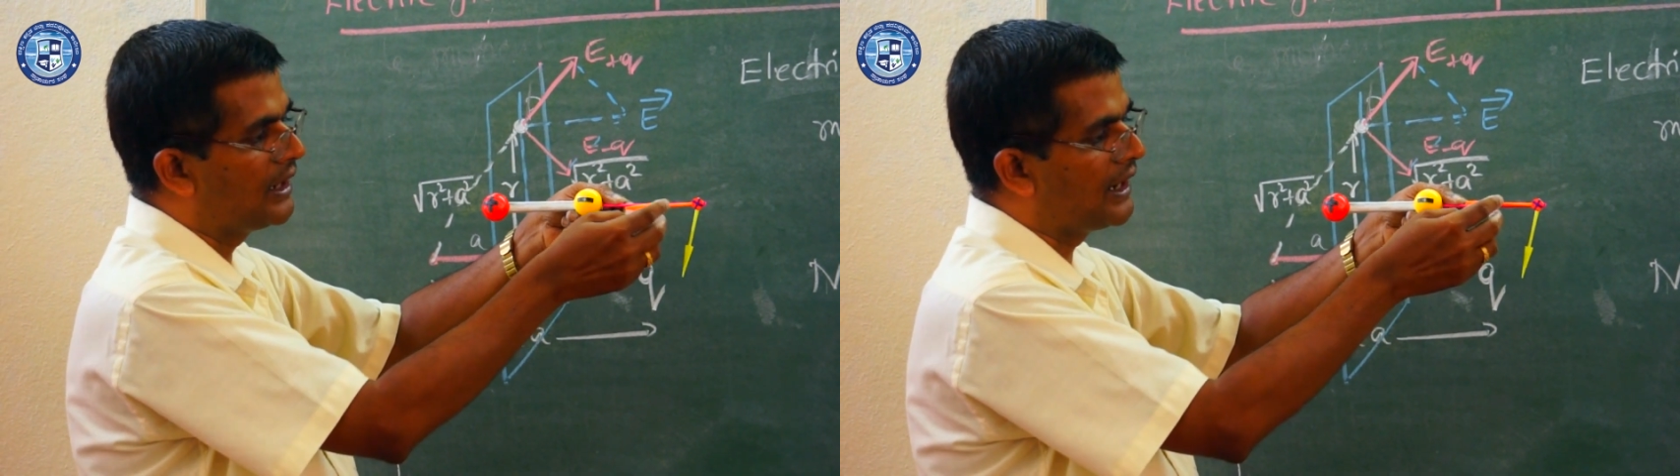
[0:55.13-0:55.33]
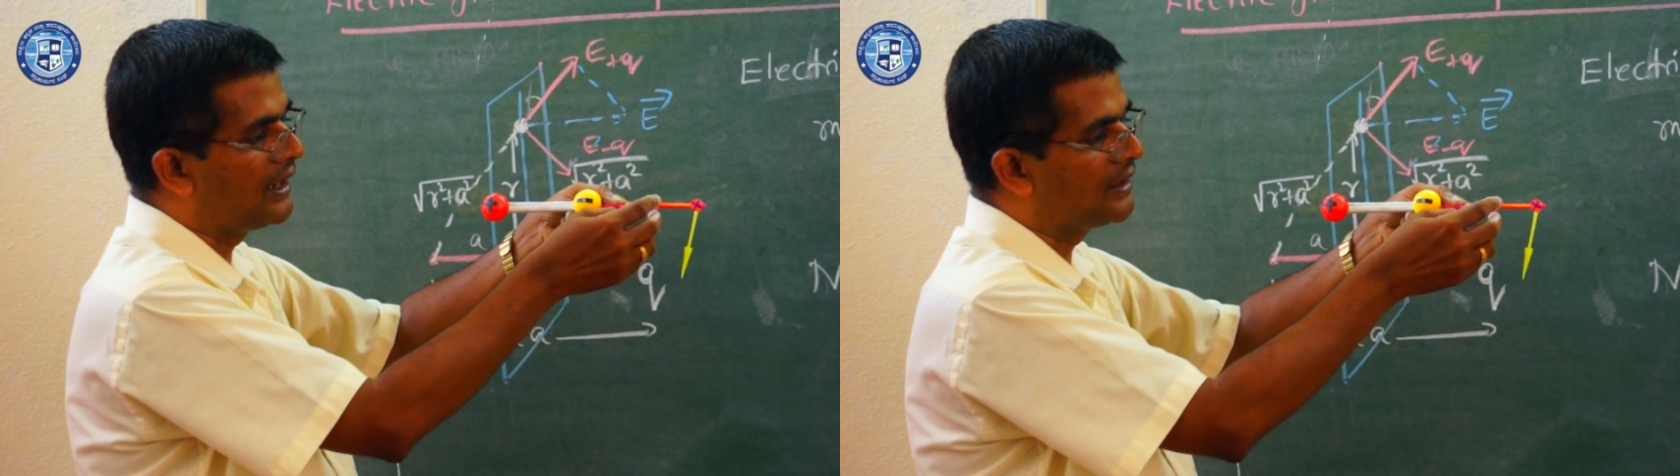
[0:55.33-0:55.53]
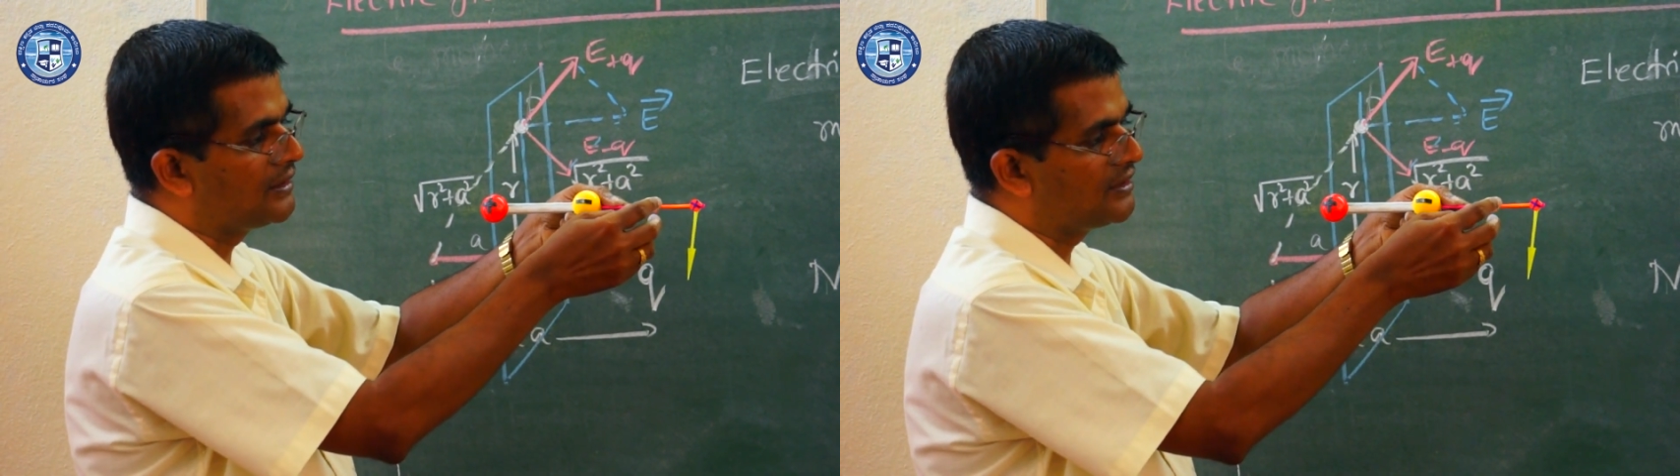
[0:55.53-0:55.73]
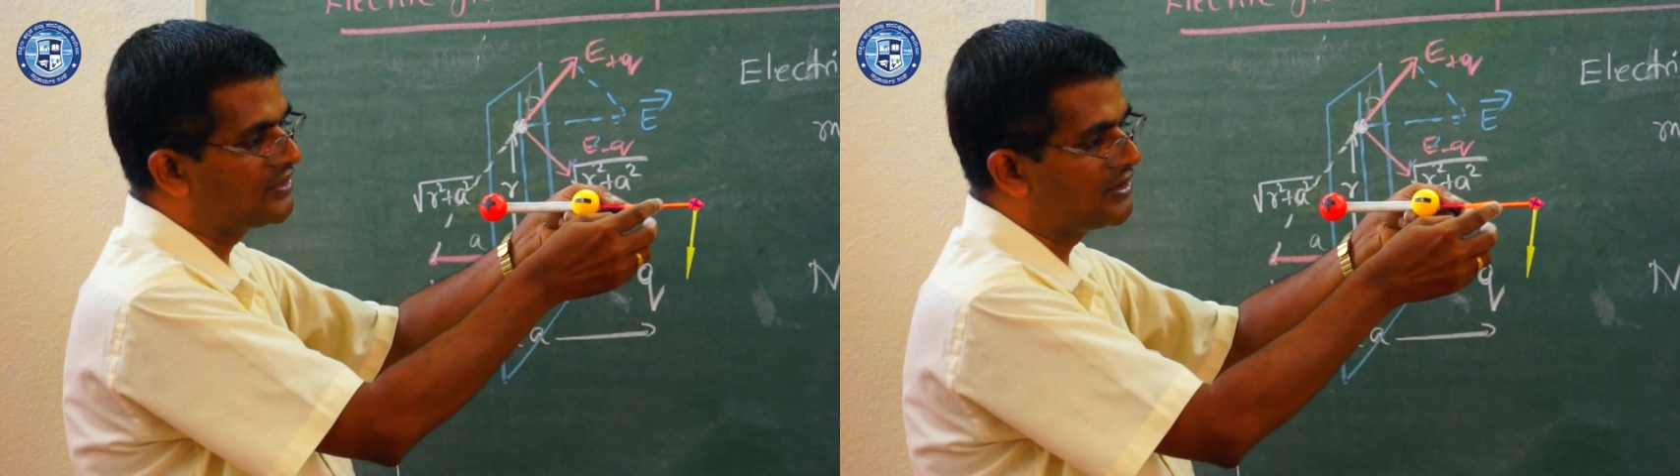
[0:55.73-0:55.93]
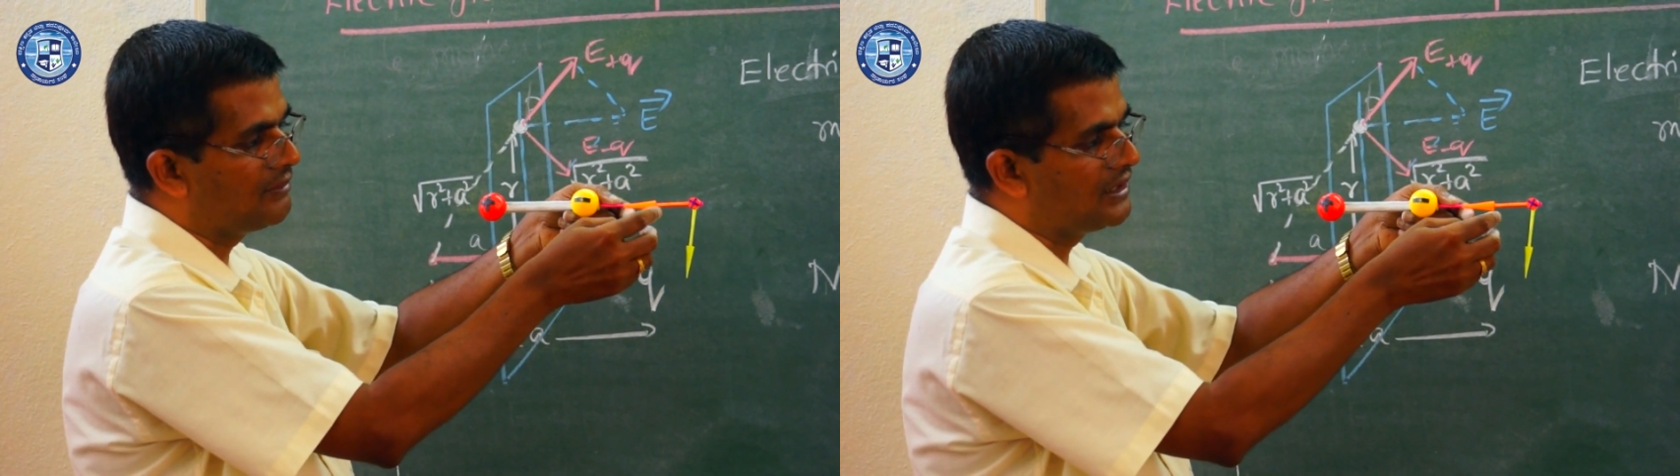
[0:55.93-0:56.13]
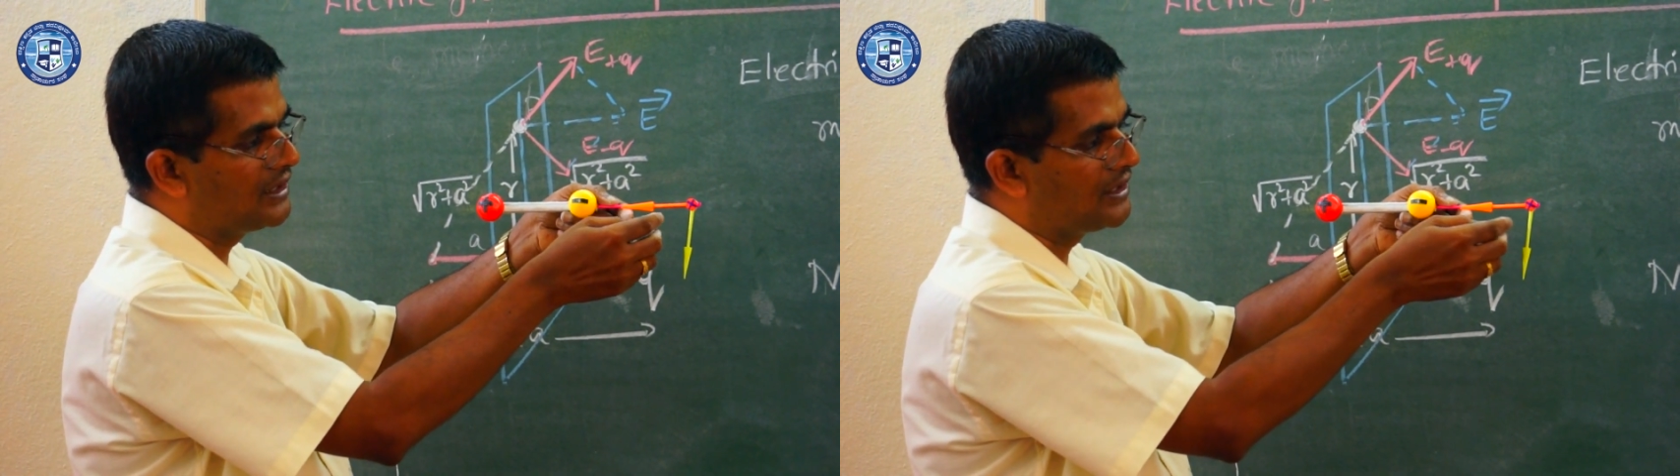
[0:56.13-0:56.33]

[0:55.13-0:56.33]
and it is giving